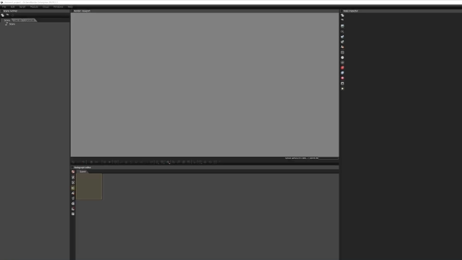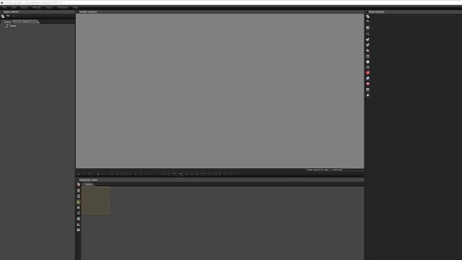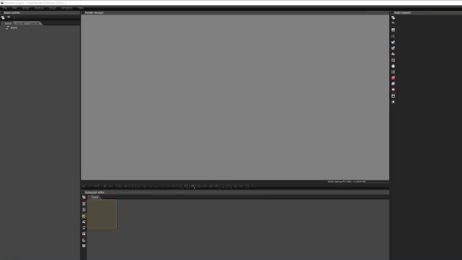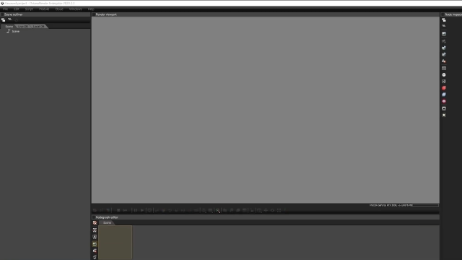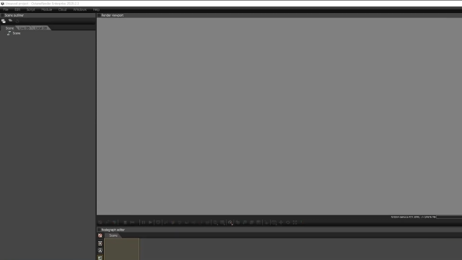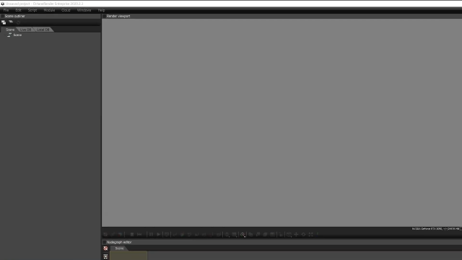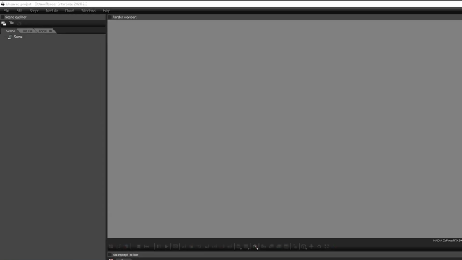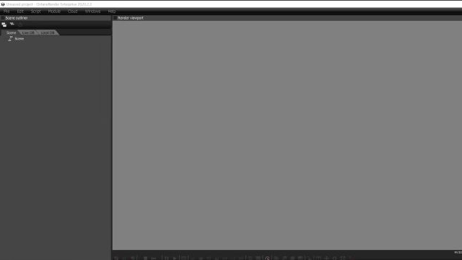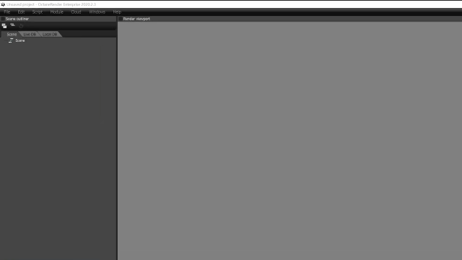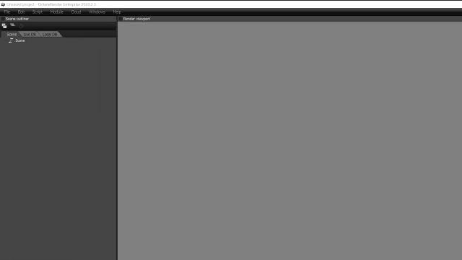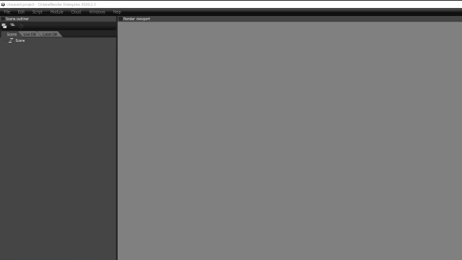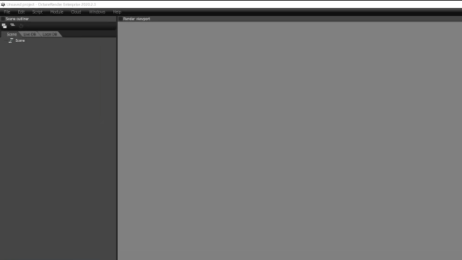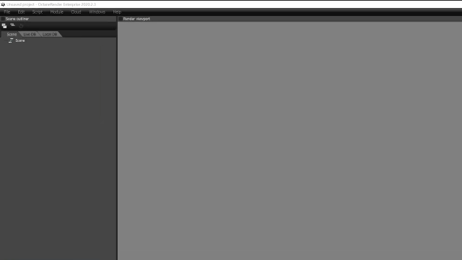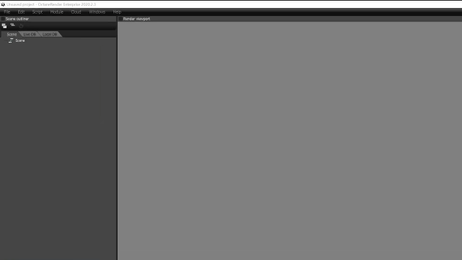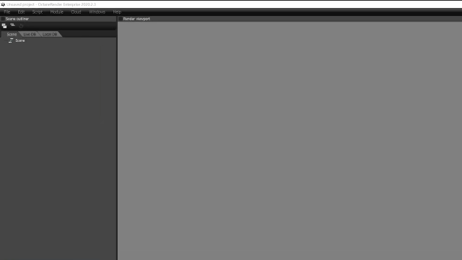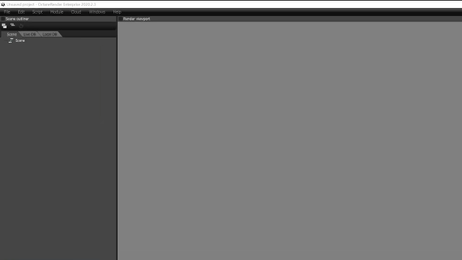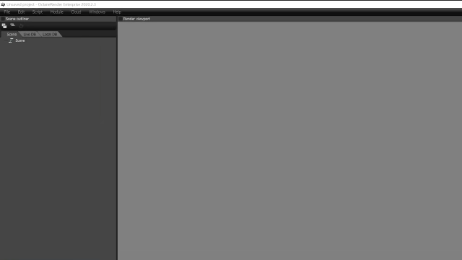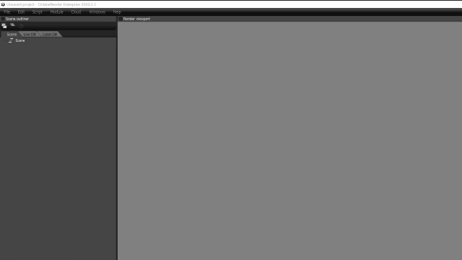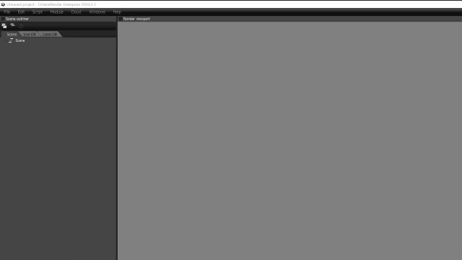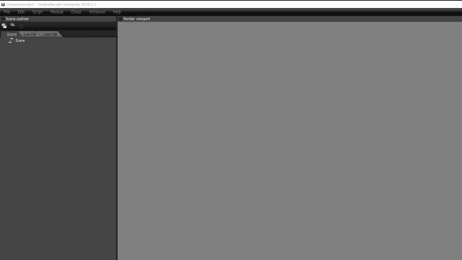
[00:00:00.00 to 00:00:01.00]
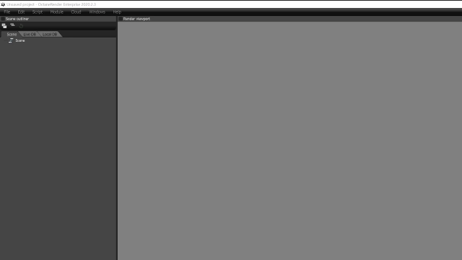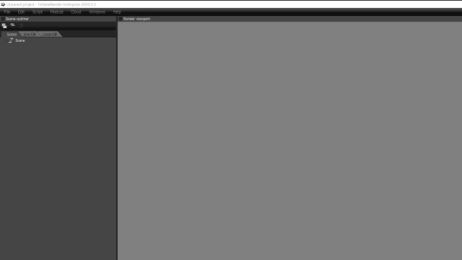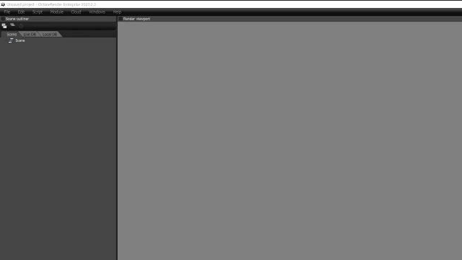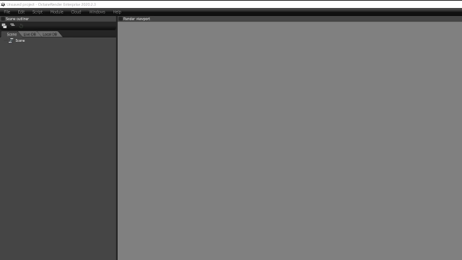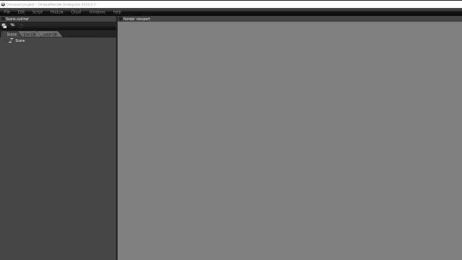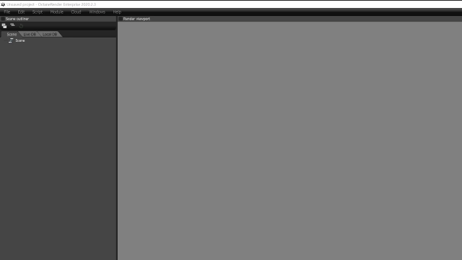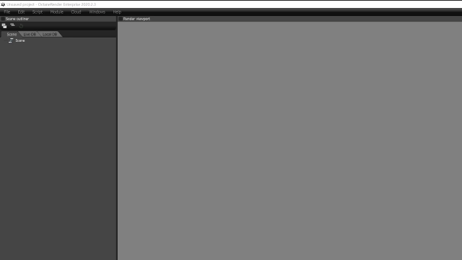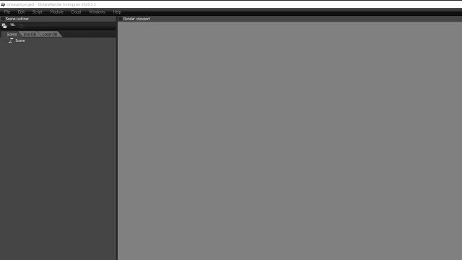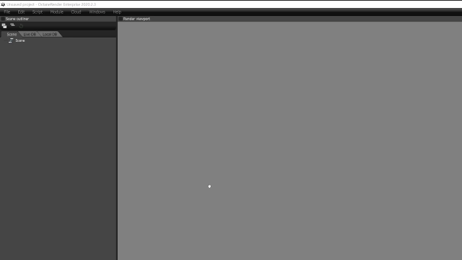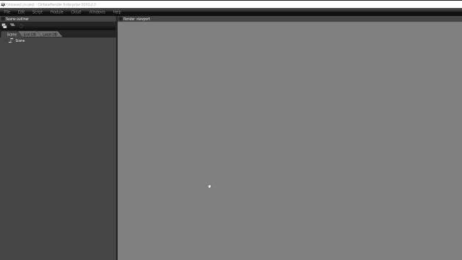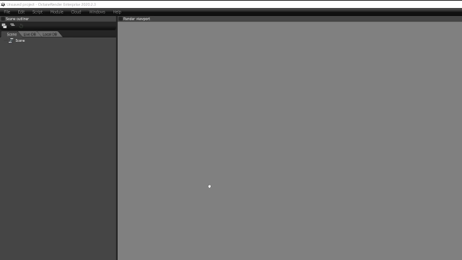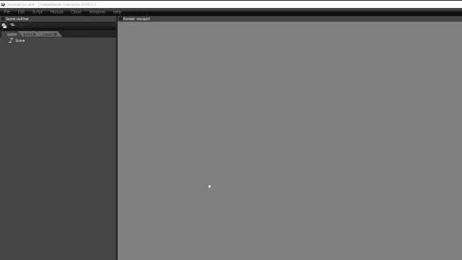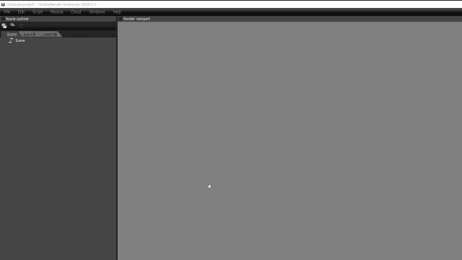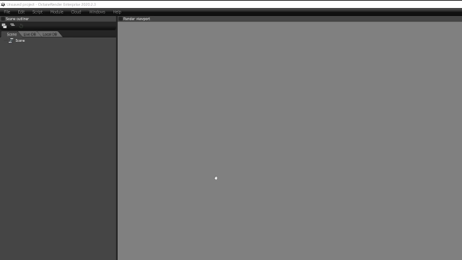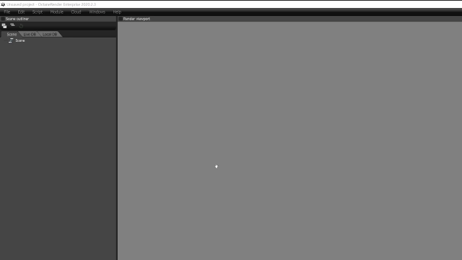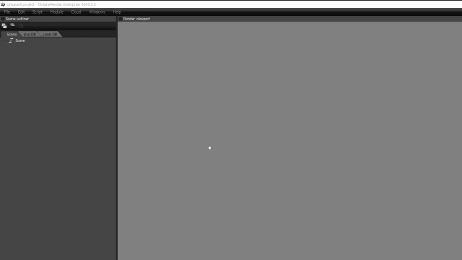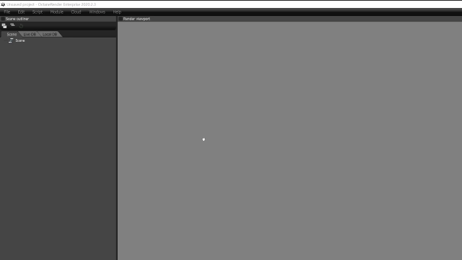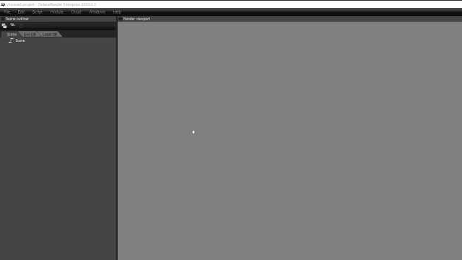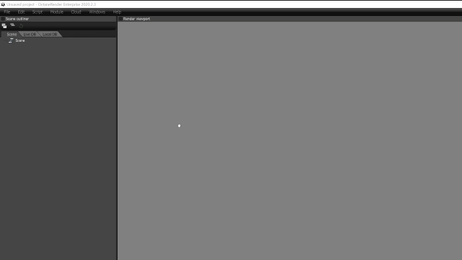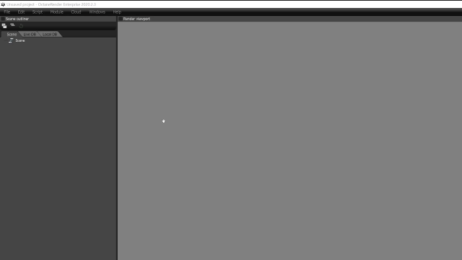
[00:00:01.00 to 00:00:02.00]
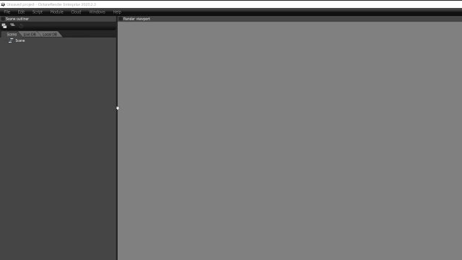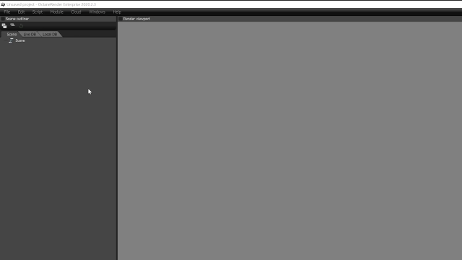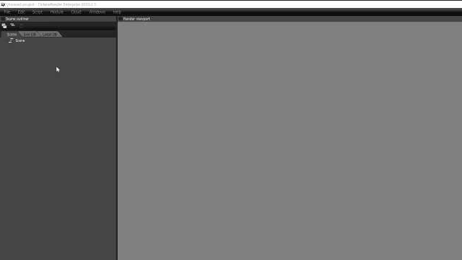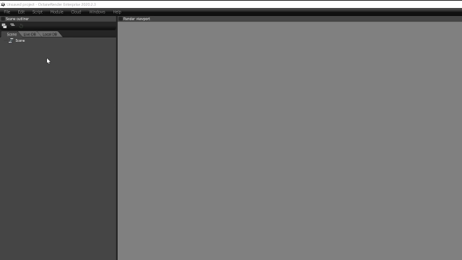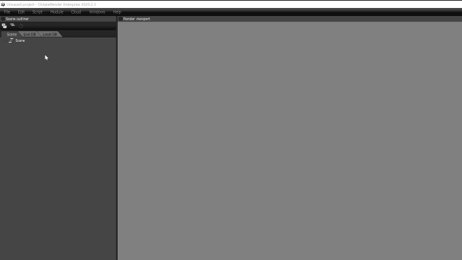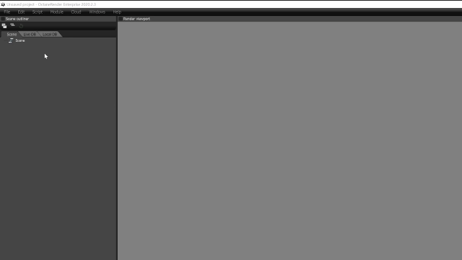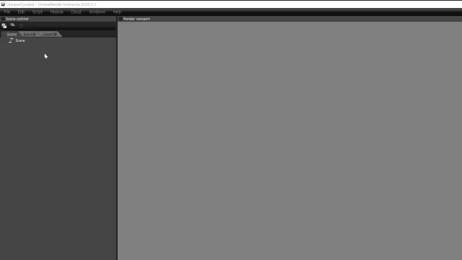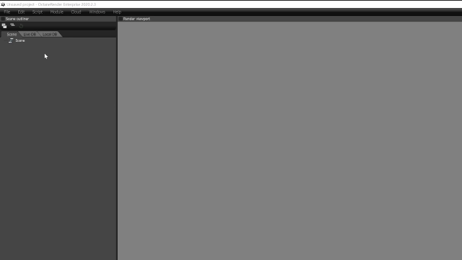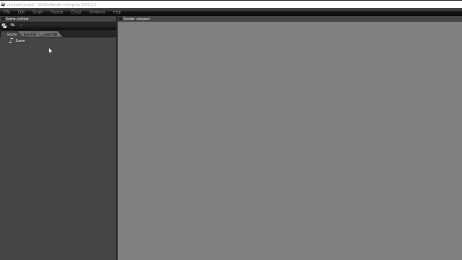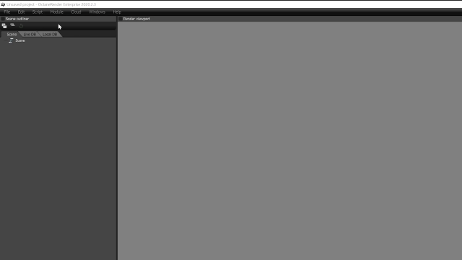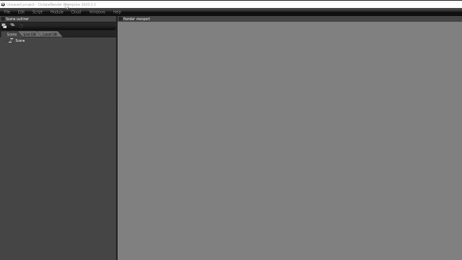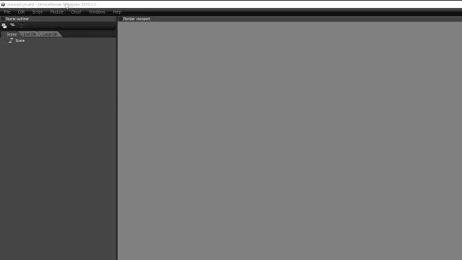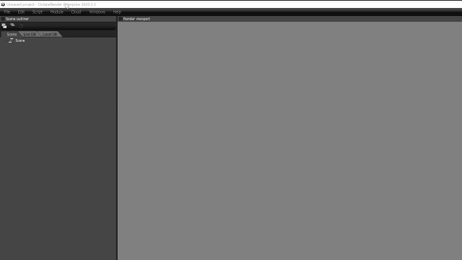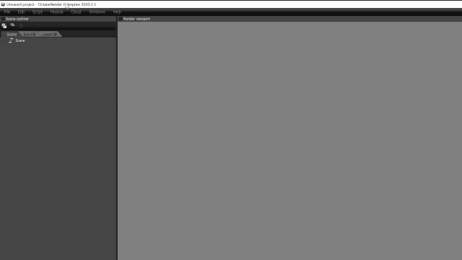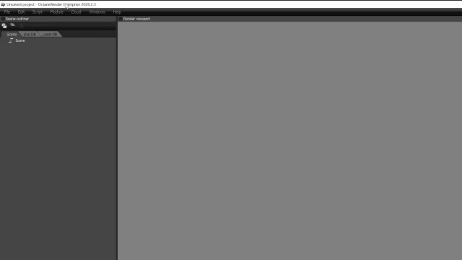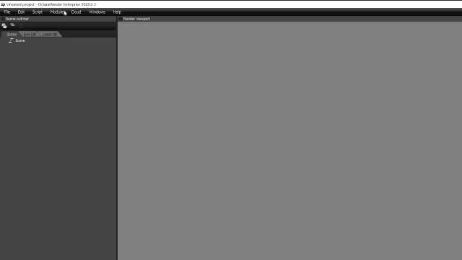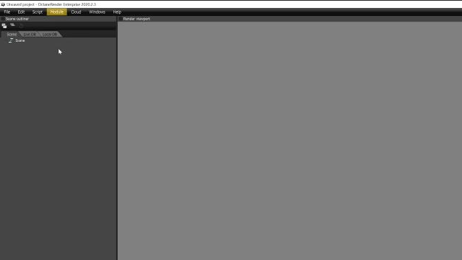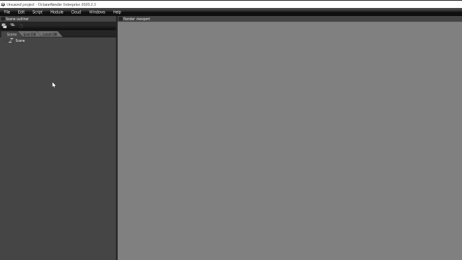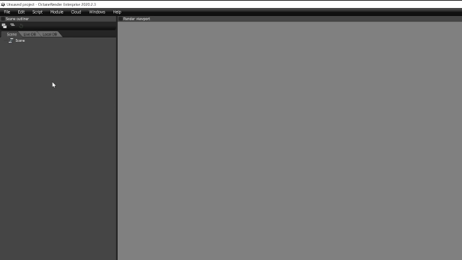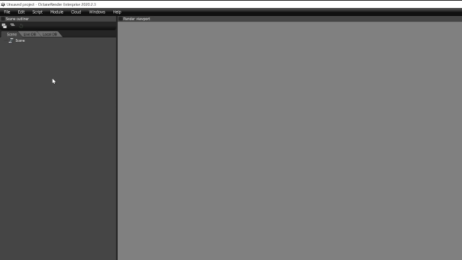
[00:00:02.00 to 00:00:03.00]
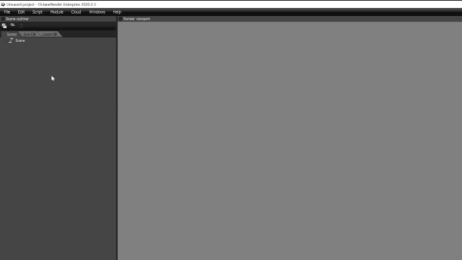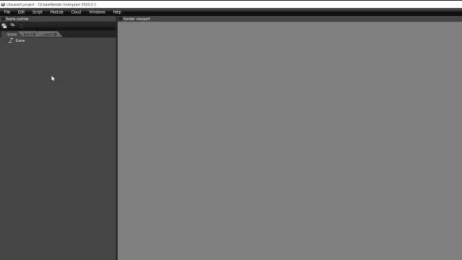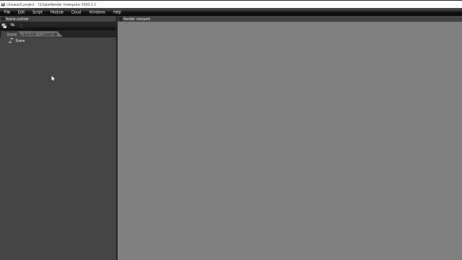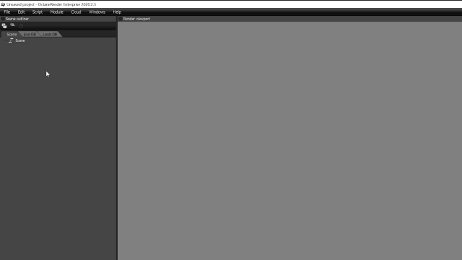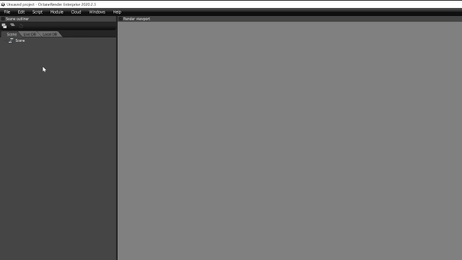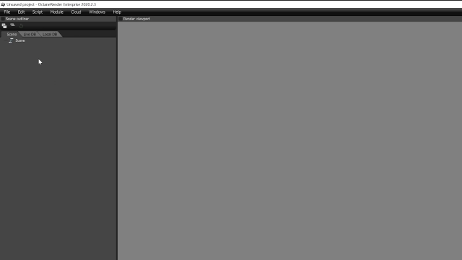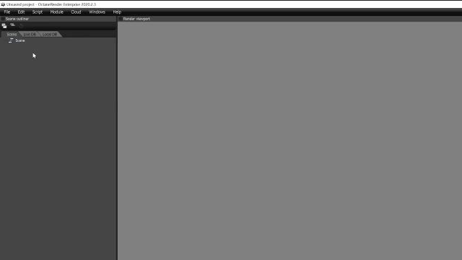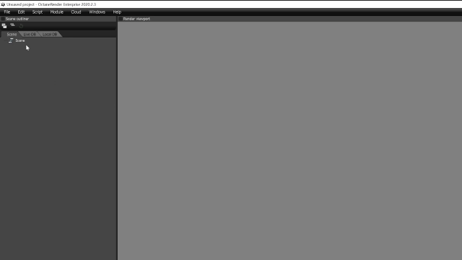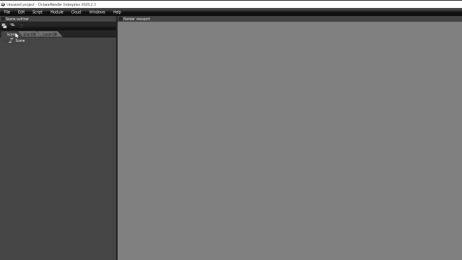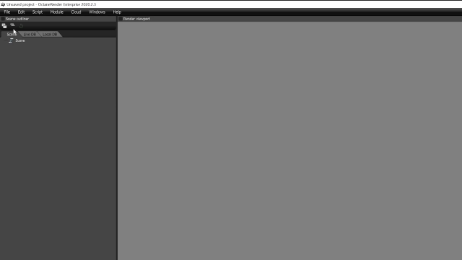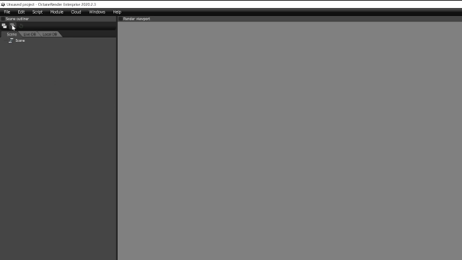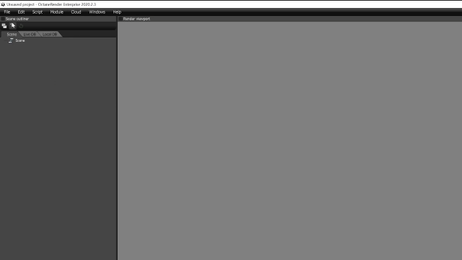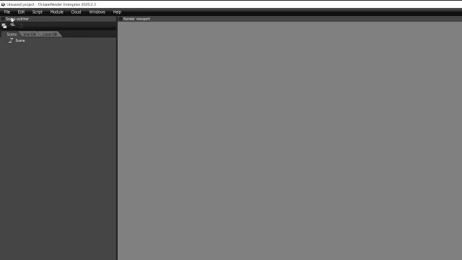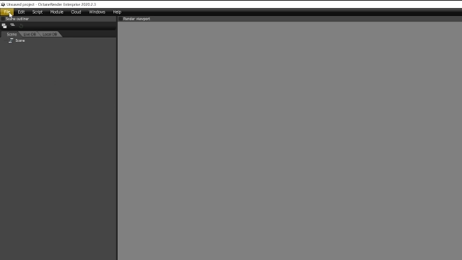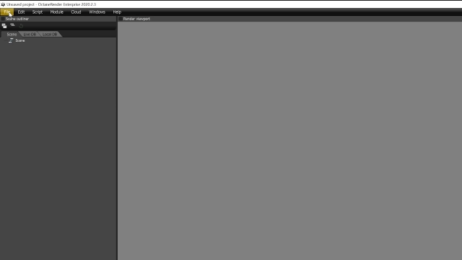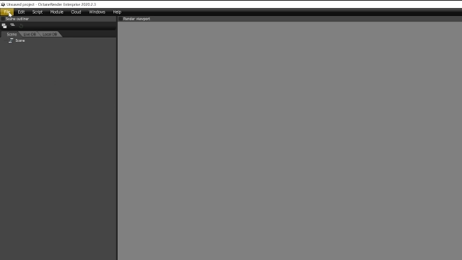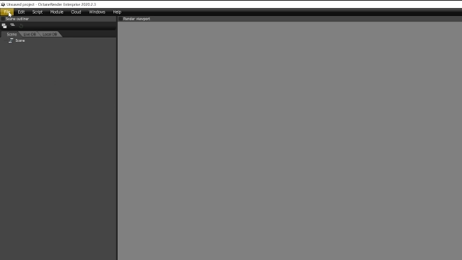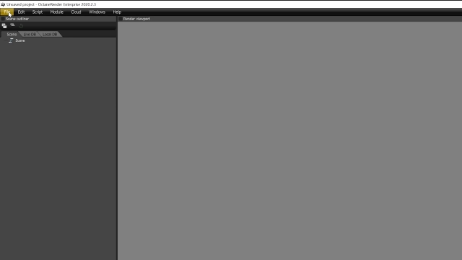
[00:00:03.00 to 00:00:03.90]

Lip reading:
Nobody's mouth can be seen.